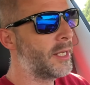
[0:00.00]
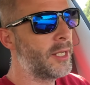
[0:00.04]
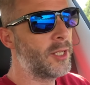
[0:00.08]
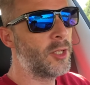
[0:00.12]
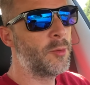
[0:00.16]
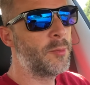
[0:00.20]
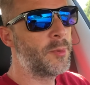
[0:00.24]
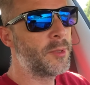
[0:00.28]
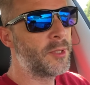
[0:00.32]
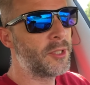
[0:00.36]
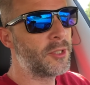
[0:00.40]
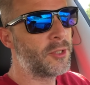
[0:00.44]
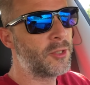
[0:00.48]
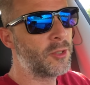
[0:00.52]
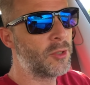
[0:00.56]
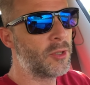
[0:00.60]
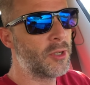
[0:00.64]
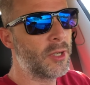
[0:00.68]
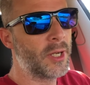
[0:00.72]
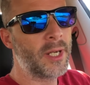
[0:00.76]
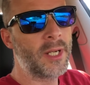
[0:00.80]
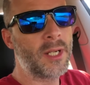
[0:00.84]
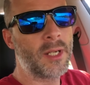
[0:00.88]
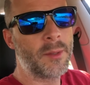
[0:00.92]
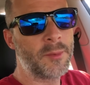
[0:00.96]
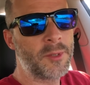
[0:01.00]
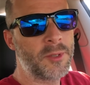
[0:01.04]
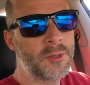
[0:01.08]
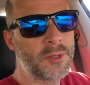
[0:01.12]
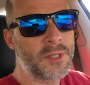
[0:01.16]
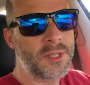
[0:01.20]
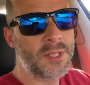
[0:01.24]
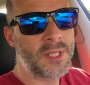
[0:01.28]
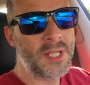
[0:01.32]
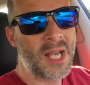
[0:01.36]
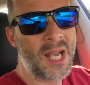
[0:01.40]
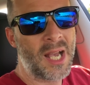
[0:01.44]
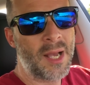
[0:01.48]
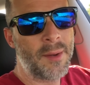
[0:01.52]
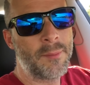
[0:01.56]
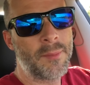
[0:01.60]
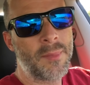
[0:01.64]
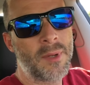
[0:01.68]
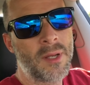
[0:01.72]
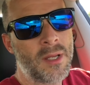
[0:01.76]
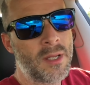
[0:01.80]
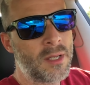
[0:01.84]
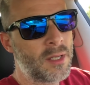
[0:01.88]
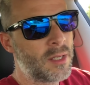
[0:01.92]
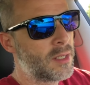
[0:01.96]
I open the door, I come to a stop,
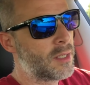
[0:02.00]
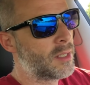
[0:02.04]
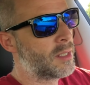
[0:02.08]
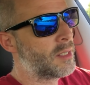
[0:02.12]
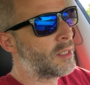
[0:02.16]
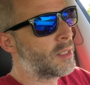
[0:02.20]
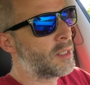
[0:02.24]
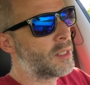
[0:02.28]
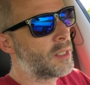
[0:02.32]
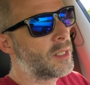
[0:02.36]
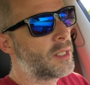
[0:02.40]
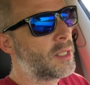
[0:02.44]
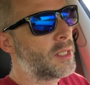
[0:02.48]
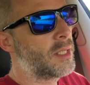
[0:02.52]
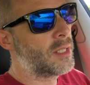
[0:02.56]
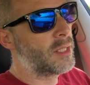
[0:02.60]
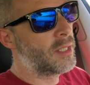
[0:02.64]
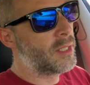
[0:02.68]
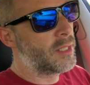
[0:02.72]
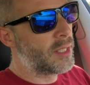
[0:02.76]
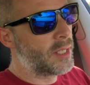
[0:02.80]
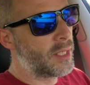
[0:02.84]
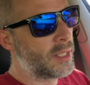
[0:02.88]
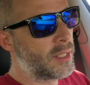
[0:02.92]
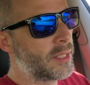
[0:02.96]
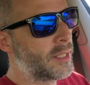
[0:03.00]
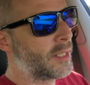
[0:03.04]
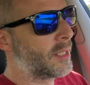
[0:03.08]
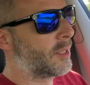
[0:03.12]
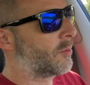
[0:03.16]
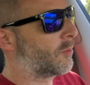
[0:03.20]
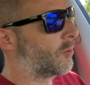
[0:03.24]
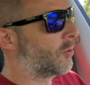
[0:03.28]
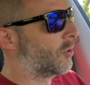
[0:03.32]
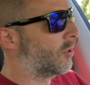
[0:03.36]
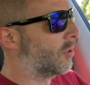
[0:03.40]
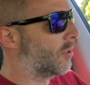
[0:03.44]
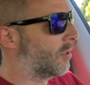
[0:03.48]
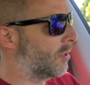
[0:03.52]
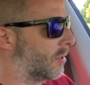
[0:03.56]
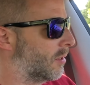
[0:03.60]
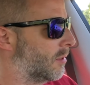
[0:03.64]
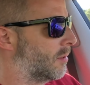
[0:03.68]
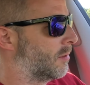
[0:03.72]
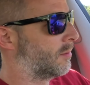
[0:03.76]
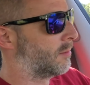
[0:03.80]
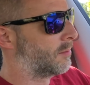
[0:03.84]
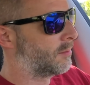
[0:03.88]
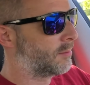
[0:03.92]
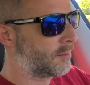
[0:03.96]
and then I let it
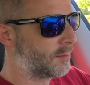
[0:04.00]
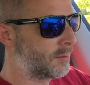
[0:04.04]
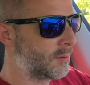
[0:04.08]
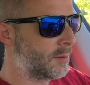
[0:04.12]
roll.